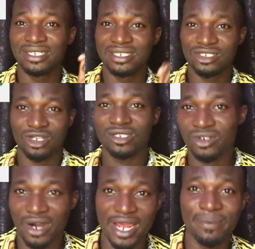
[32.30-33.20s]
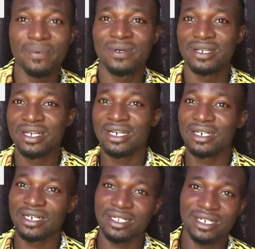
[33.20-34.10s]
subscribe,
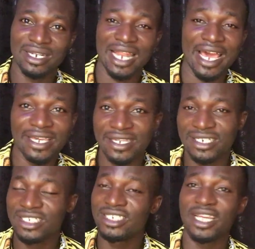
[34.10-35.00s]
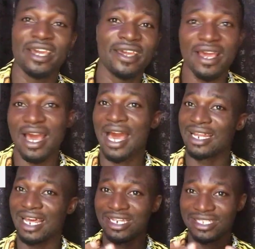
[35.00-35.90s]
like, share,
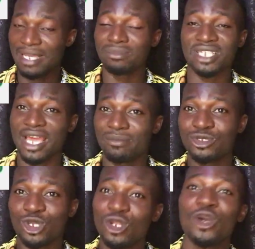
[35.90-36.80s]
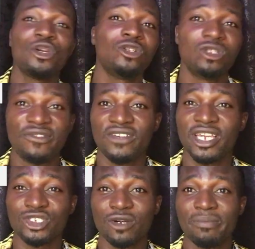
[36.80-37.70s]
and at the same time turn on your
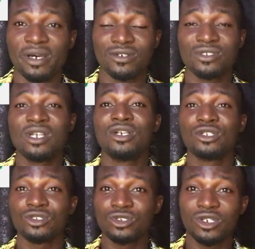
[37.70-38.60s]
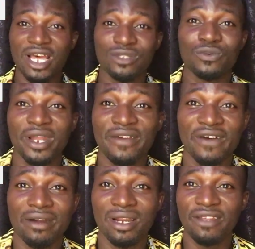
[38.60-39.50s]
notification bell so that
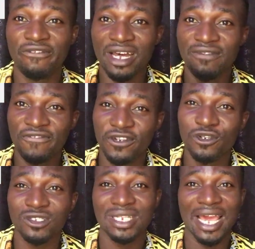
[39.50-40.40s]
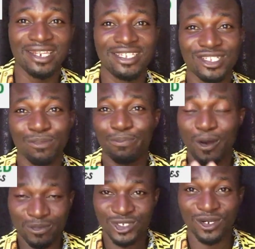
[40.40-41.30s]
whenever relevant videos like this
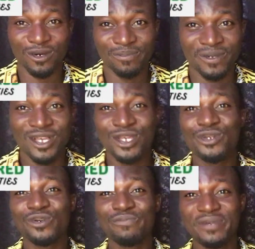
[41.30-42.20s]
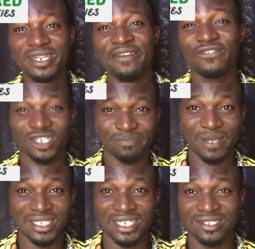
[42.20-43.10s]
comes up, you will be the first
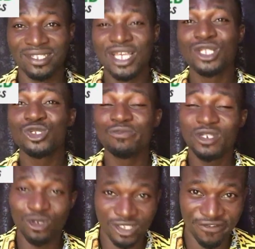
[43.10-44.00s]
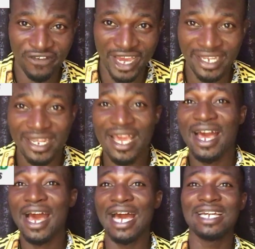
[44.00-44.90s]
person to be notified
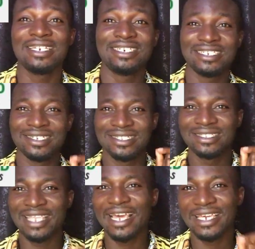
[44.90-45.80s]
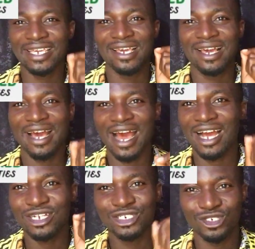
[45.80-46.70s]
and take
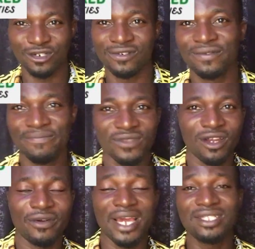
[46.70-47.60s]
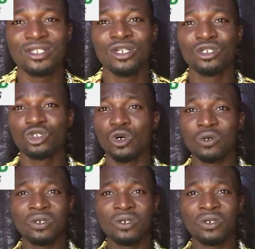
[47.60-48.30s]
action. Alright, so